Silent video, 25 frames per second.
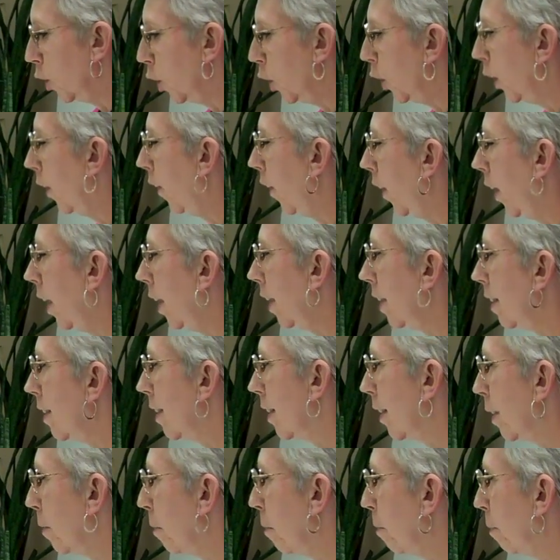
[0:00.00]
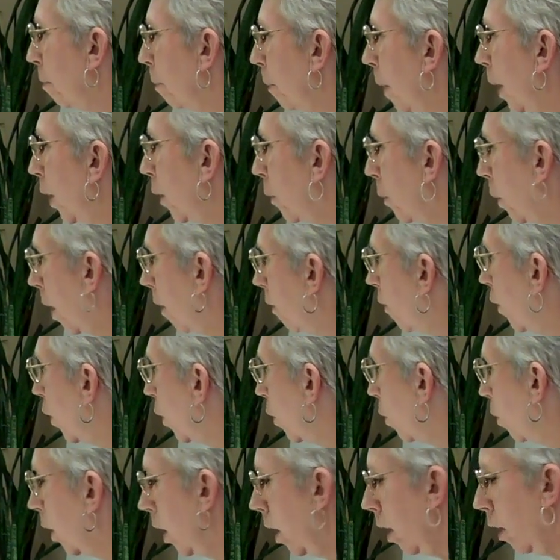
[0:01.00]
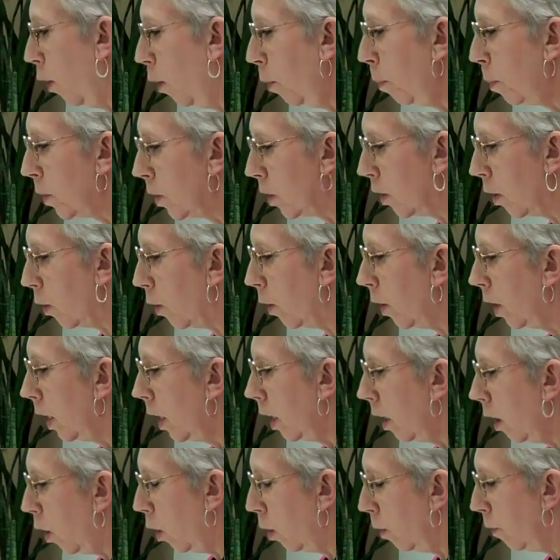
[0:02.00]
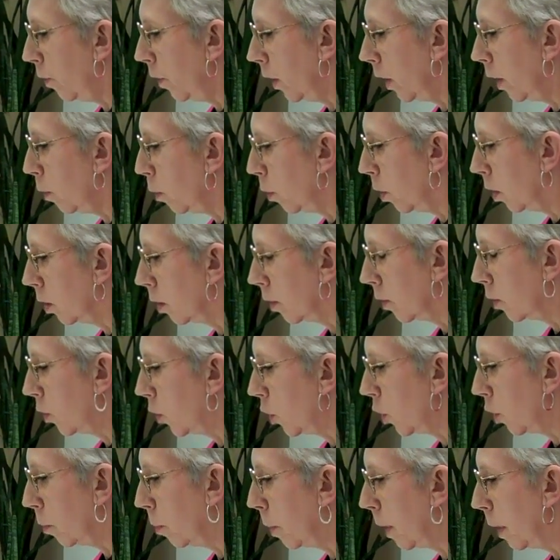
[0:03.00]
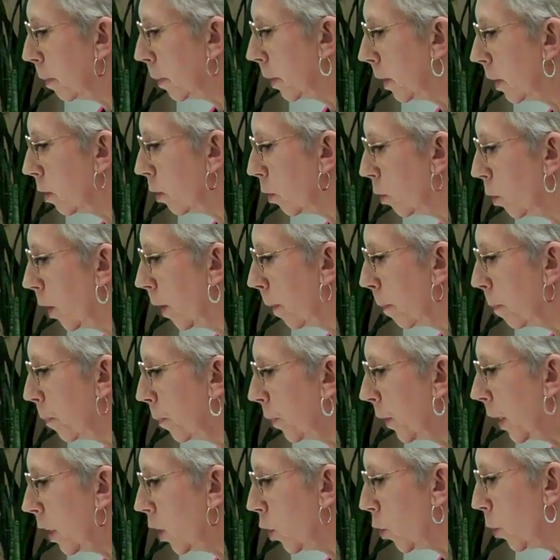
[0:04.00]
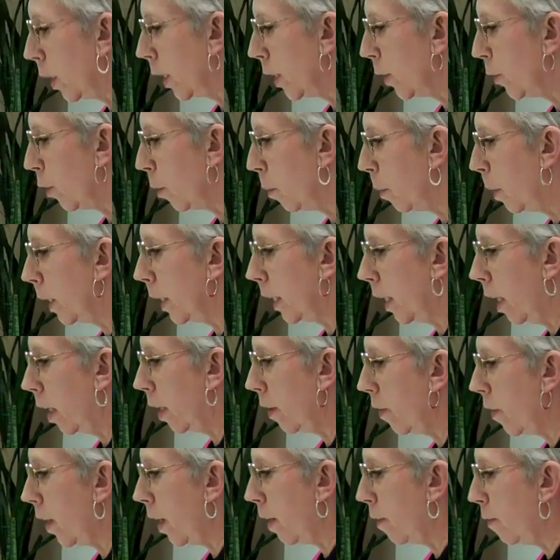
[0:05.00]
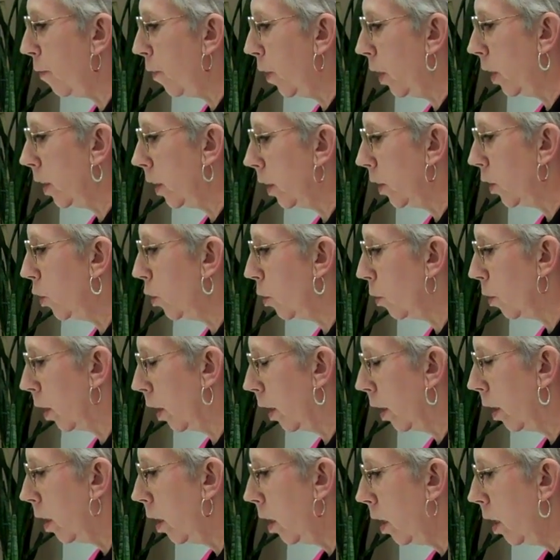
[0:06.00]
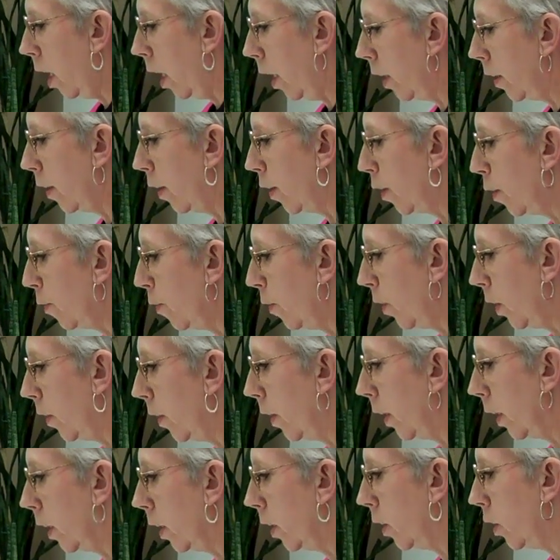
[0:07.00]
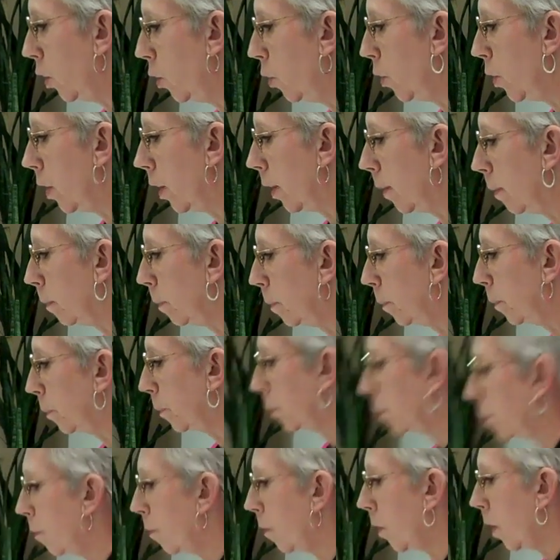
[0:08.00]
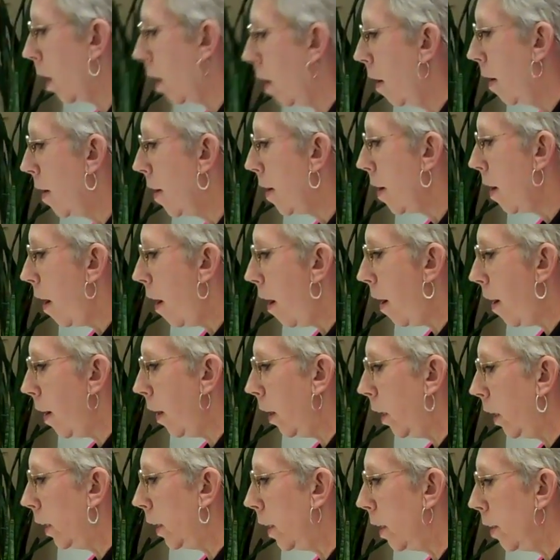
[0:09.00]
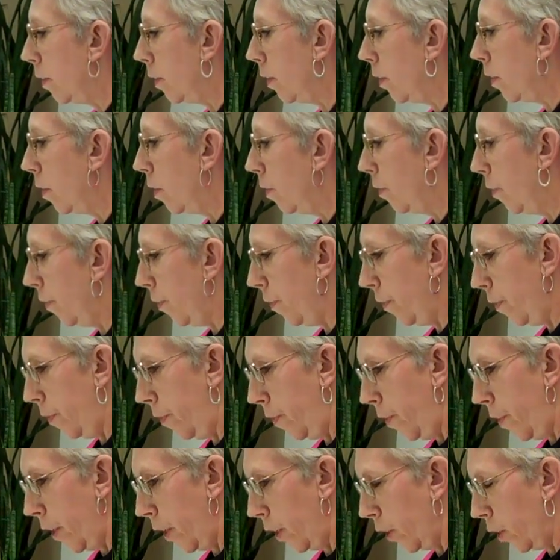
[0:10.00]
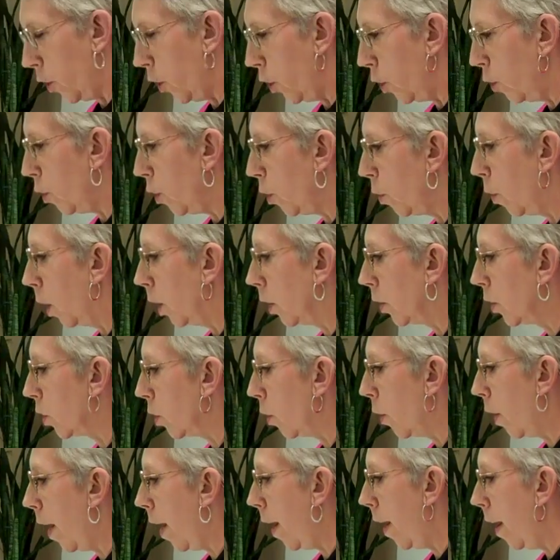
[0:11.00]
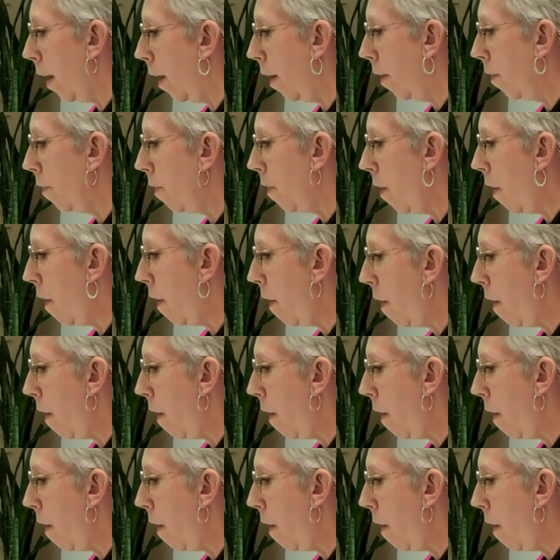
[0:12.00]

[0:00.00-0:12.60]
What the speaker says: good things and better revenue, we hope. So hopefully she'll be able to transfer money out of that fund into another fund that can use it. And there too you also have